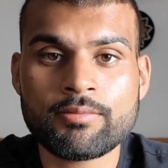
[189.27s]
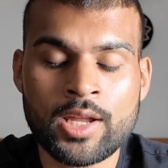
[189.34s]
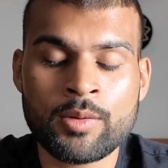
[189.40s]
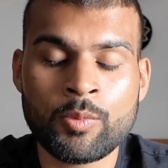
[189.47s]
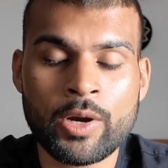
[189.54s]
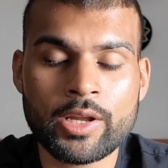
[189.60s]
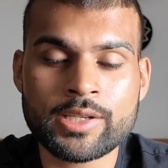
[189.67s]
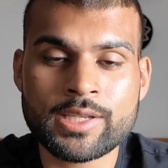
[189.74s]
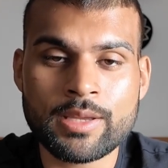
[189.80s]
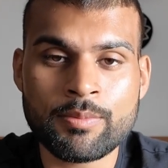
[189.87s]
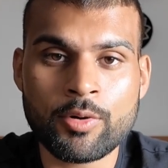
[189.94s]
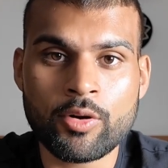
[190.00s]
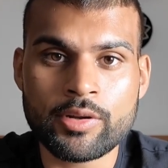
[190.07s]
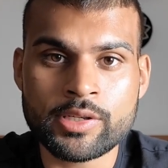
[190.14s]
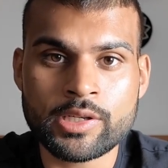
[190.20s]
And when I say
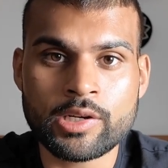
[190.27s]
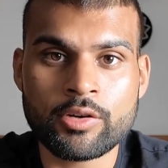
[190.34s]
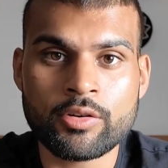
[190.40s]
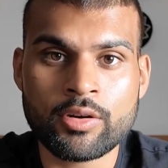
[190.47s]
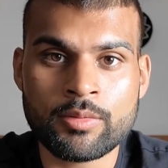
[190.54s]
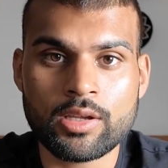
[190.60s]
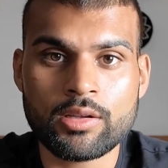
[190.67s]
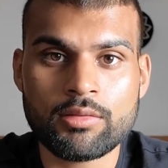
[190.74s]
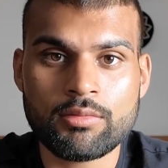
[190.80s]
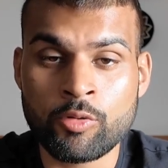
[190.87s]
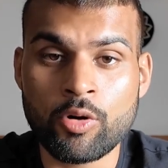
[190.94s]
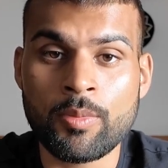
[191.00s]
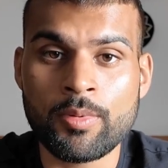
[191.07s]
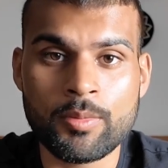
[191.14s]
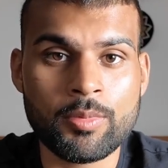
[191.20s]
bowl of cereal, like
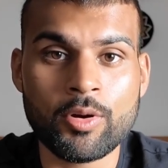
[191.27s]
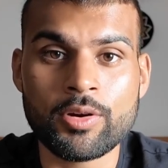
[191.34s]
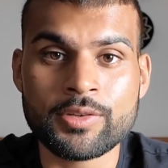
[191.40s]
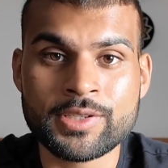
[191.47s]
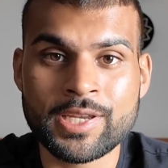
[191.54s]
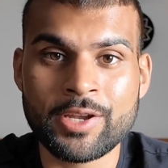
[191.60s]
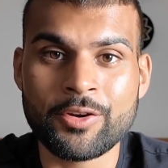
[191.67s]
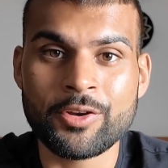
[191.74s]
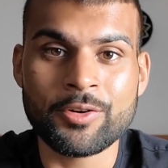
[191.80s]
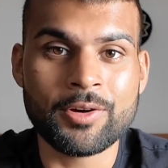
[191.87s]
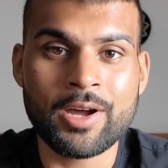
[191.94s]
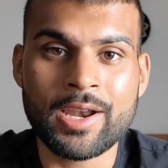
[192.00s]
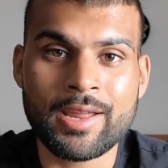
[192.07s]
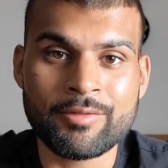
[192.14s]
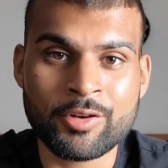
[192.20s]
proper bowl of
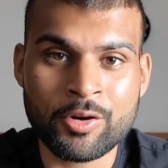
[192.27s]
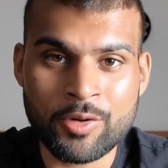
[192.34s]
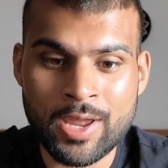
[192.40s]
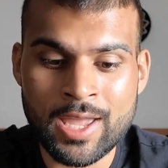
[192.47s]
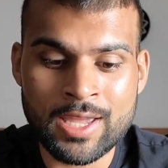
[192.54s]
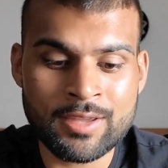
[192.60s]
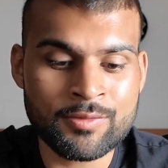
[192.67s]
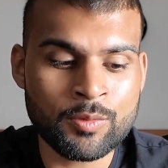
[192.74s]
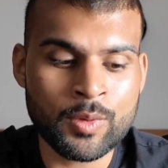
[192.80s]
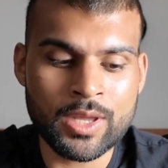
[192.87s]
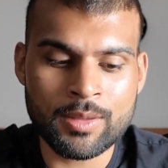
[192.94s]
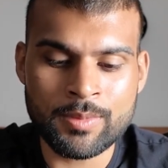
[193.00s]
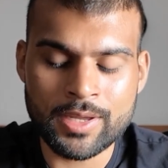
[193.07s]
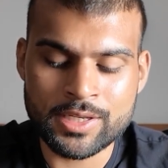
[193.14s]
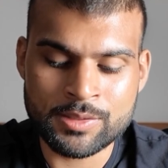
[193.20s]
cereal, I'd have Crave,
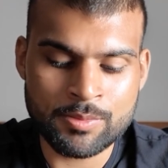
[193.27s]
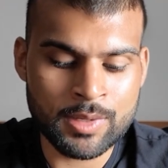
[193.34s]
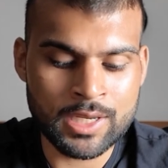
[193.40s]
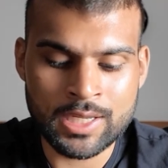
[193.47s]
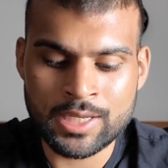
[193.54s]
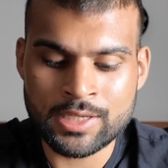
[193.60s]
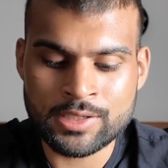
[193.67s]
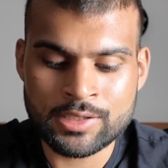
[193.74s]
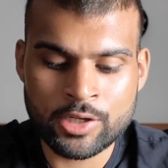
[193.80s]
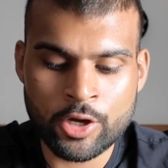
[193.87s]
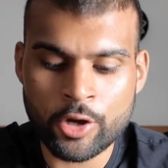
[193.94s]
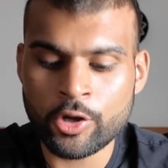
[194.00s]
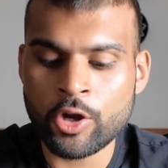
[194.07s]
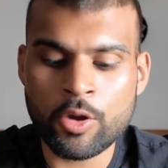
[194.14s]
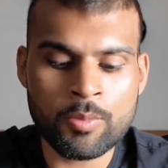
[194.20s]
Weetabix Minis,
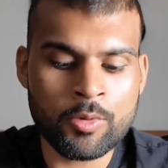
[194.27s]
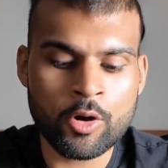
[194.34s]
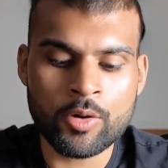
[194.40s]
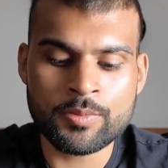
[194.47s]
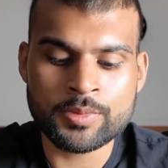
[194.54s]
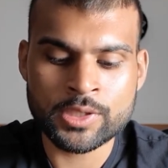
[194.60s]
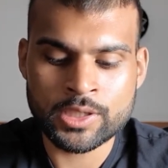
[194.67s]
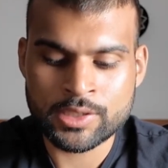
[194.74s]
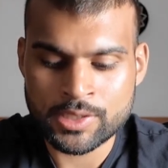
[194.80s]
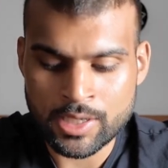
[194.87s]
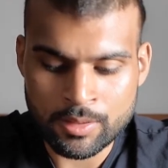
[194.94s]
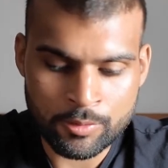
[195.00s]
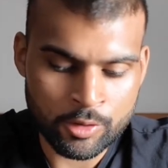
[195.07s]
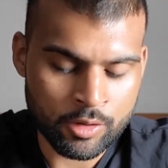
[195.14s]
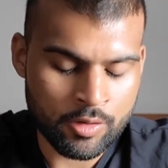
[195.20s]
Cocoa Pops,
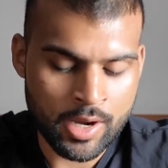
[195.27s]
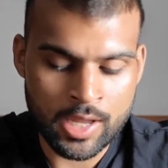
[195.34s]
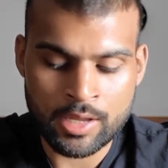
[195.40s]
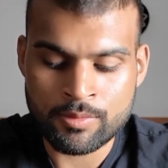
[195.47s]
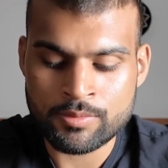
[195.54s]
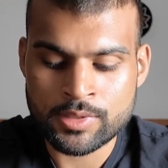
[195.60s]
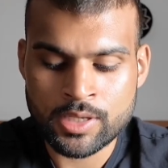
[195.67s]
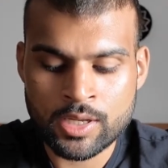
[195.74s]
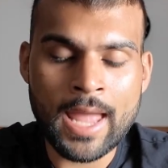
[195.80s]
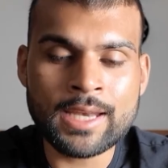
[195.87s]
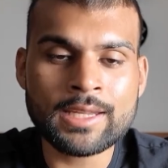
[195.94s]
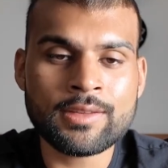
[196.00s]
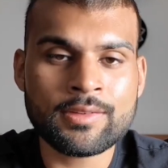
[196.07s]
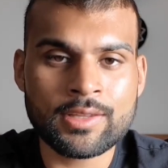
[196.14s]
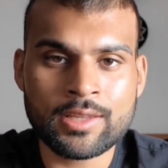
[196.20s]
Cinnamon Grahams,
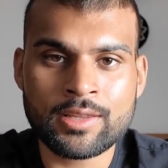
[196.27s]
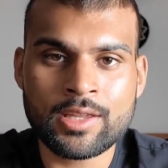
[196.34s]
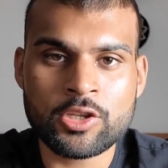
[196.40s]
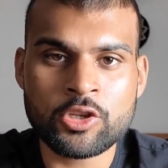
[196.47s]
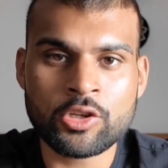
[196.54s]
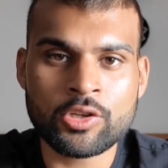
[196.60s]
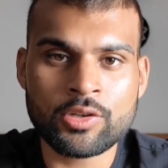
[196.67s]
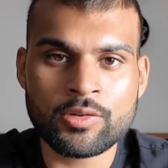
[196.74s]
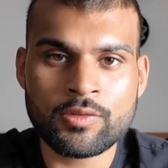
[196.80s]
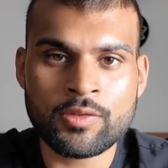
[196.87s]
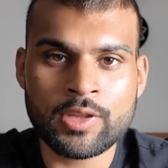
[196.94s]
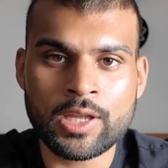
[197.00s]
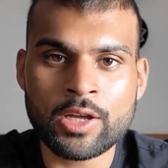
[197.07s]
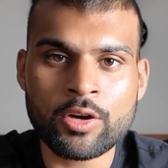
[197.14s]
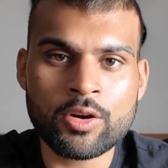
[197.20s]
anything that you can
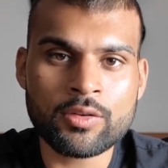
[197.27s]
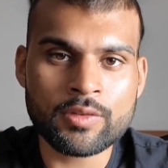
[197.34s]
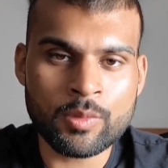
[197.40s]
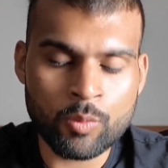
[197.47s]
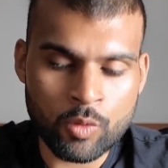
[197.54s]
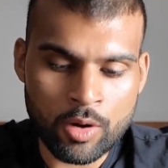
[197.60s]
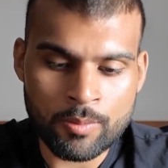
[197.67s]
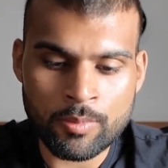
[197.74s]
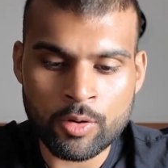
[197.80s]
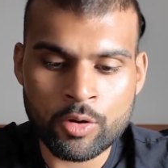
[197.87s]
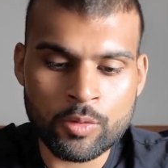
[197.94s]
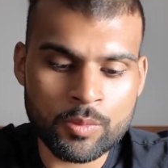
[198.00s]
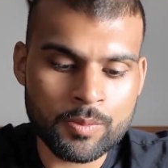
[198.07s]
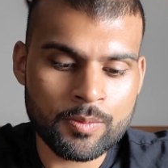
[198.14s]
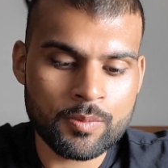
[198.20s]
think of in one
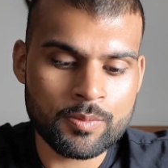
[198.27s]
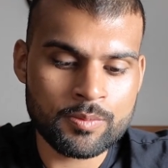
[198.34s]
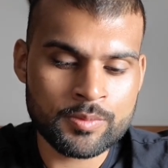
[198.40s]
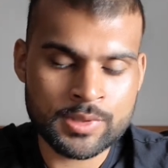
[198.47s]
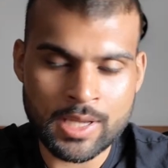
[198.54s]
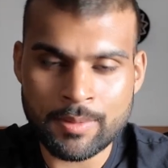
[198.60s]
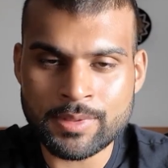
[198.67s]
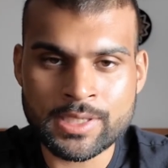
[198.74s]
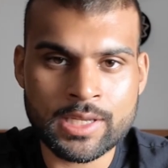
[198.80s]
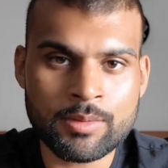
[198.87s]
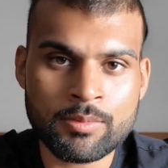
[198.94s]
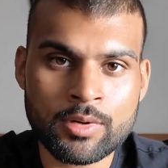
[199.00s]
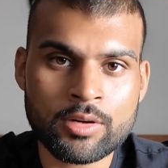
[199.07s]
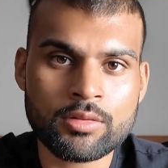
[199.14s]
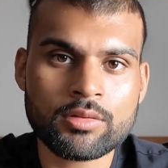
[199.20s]
bowl,
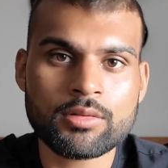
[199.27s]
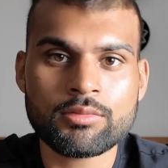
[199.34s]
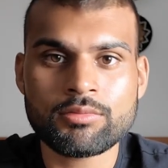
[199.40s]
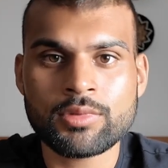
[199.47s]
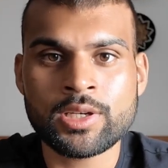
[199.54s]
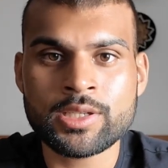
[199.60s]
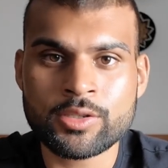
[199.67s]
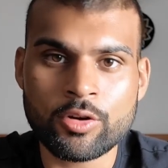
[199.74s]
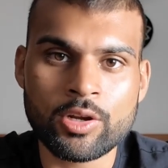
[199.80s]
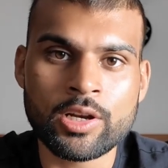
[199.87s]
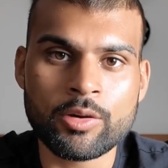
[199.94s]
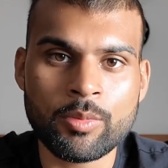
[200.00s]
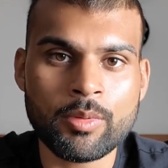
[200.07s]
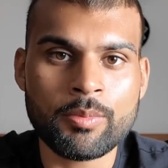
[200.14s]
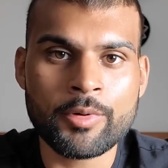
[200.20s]
semi-skim milk, at least got a
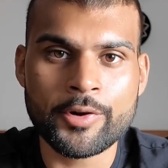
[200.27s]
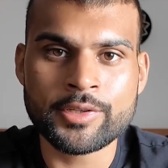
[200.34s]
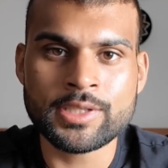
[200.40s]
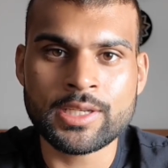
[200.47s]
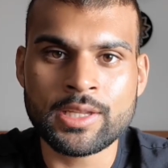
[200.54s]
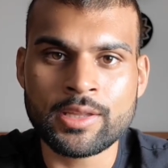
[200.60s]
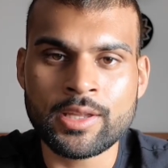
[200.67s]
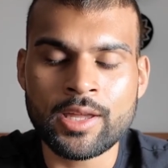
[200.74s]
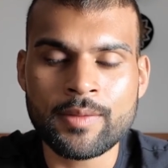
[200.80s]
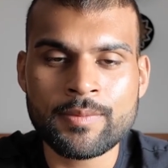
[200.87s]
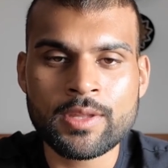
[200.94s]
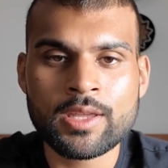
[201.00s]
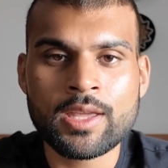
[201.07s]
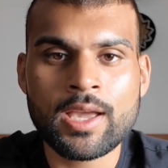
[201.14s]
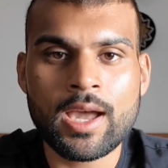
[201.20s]
little bit of protein in there,
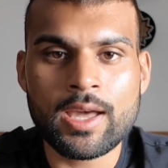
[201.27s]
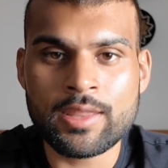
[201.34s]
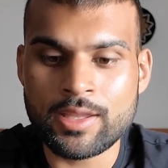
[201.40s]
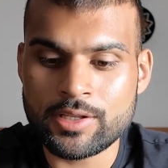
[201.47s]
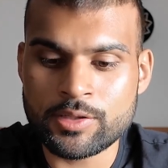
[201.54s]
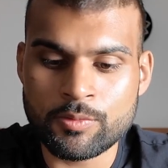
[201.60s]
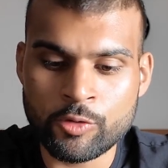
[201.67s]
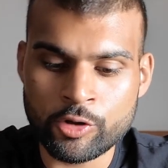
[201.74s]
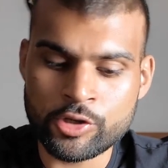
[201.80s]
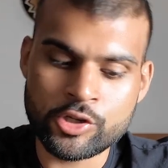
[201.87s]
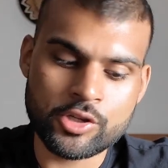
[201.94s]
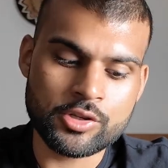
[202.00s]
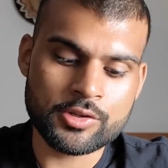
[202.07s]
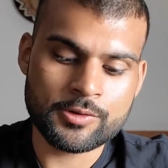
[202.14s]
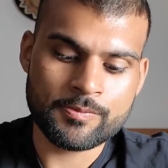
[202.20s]
and then some orange
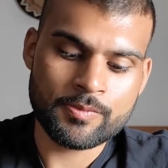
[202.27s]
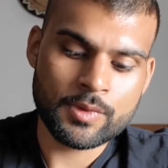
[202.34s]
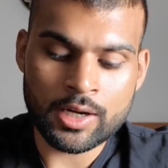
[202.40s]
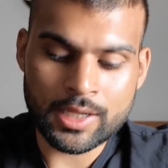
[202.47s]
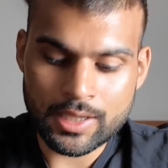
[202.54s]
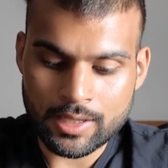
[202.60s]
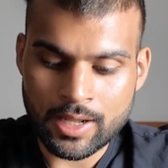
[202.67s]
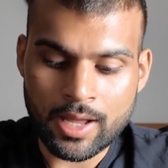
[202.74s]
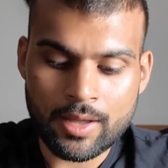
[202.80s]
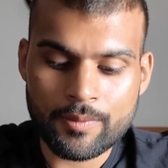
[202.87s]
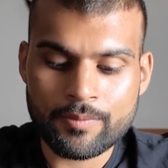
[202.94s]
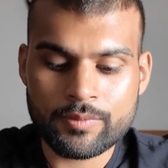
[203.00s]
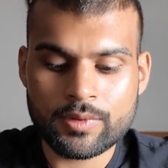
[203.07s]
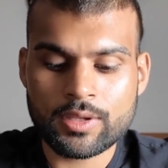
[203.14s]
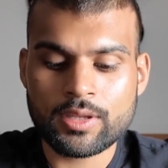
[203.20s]
juice. I'd eat that,
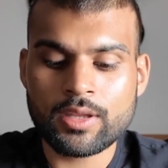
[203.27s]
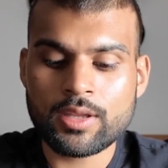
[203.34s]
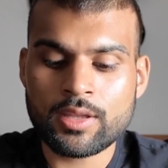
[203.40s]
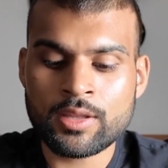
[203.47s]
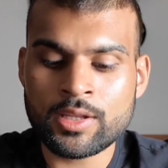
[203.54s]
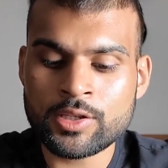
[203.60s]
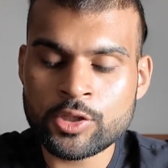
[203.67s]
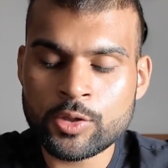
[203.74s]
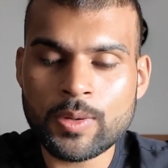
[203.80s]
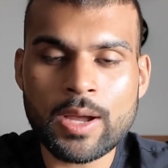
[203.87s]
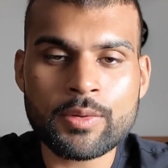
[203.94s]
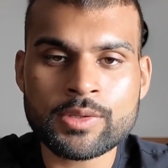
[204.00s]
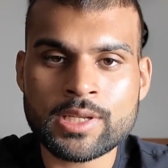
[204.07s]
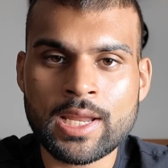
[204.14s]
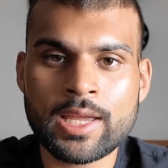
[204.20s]
and then 2
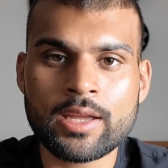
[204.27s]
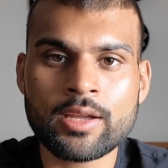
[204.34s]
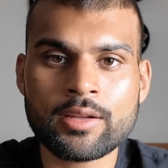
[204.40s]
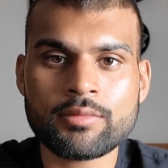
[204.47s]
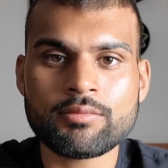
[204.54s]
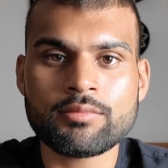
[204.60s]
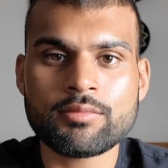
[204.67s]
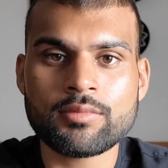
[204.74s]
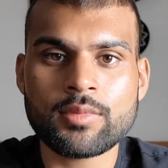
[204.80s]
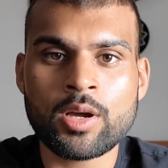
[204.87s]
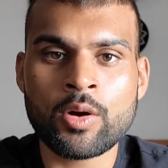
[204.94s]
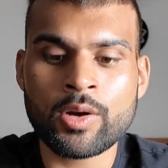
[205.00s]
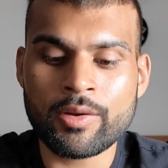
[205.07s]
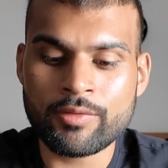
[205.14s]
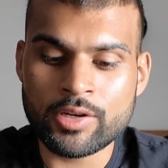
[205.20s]
hours later,
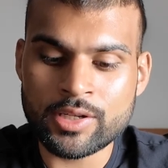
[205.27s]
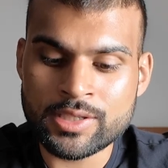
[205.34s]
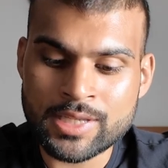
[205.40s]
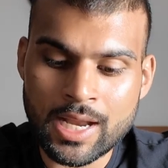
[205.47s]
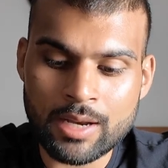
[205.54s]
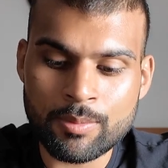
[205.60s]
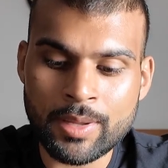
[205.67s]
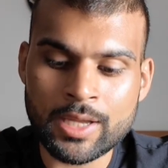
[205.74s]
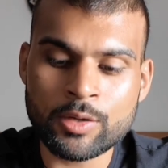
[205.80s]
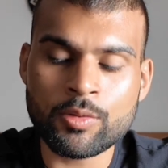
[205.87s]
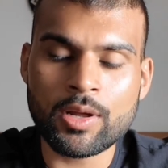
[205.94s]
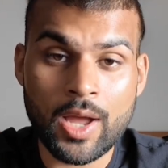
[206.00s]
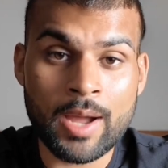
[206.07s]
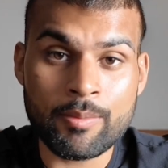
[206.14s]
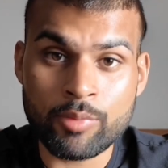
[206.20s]
I would have a Nutella
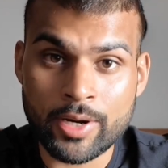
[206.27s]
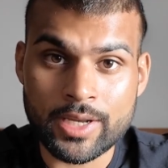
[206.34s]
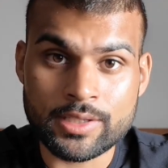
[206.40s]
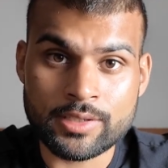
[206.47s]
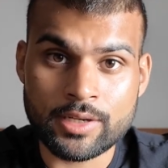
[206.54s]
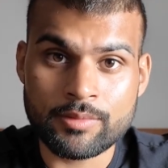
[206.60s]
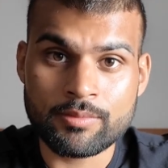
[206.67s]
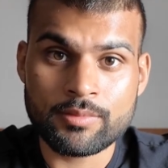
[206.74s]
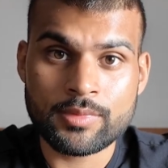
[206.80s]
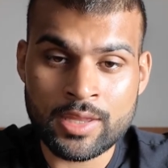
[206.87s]
bagel at break time.